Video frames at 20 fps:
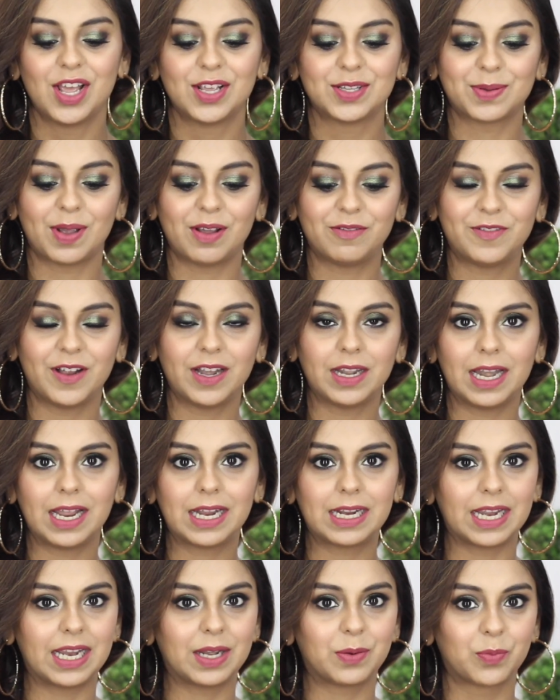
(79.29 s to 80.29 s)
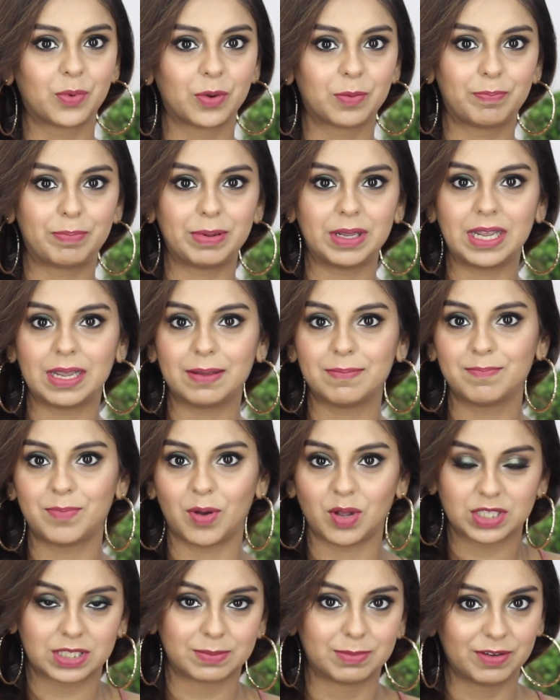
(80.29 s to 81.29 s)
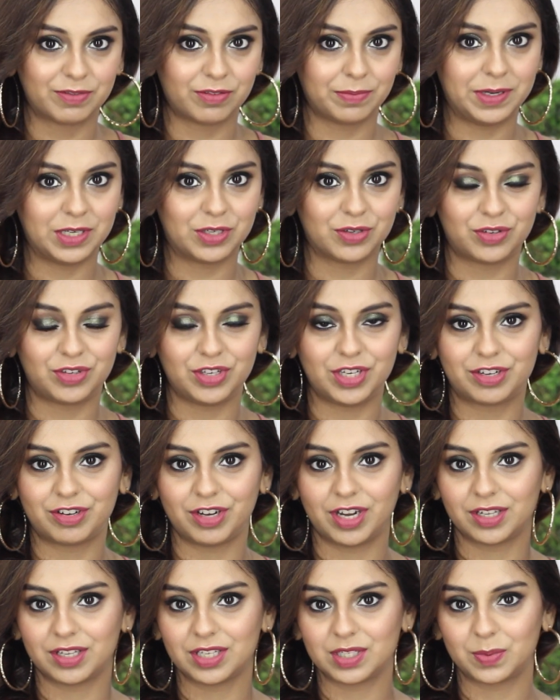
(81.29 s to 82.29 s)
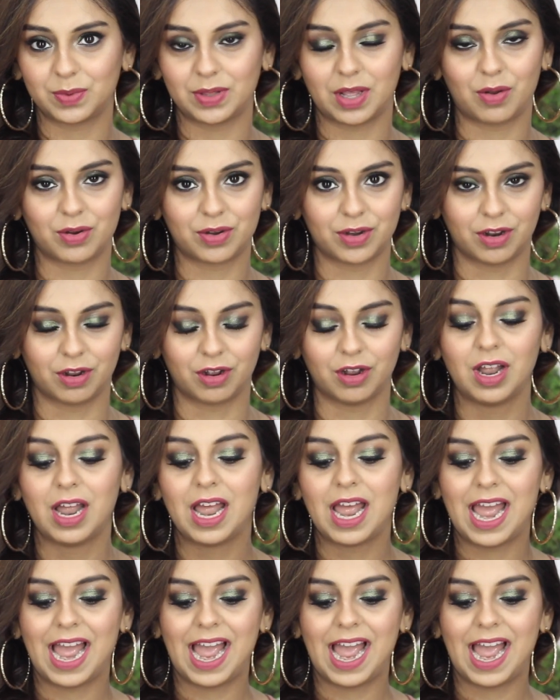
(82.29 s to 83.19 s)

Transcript: So I felt like it would be impossible for me to recreate this without her,